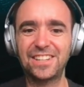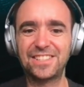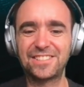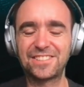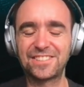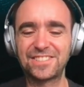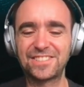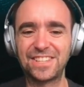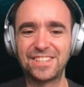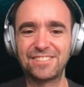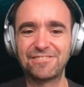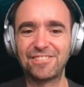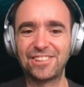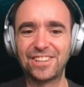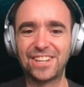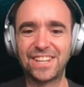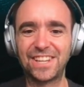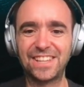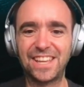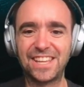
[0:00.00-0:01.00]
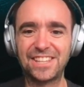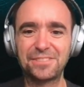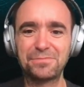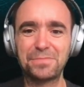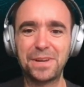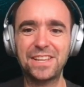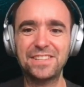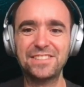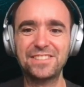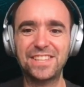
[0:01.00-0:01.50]
it's a SQLite
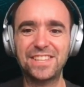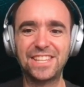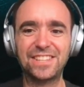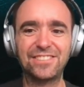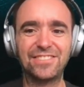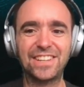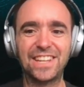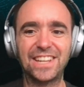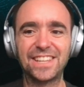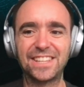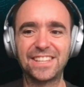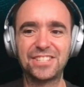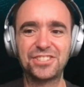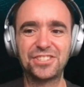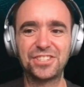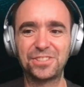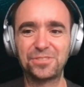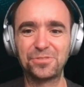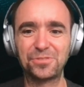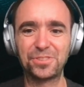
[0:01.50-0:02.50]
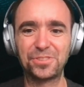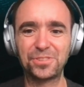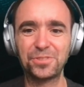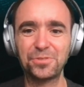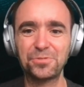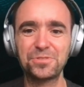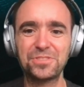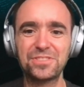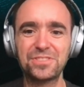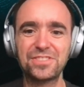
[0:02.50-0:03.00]
database, it will attach it to the
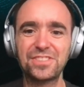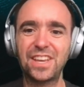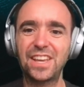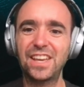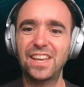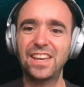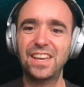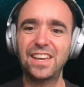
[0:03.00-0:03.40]
nodes.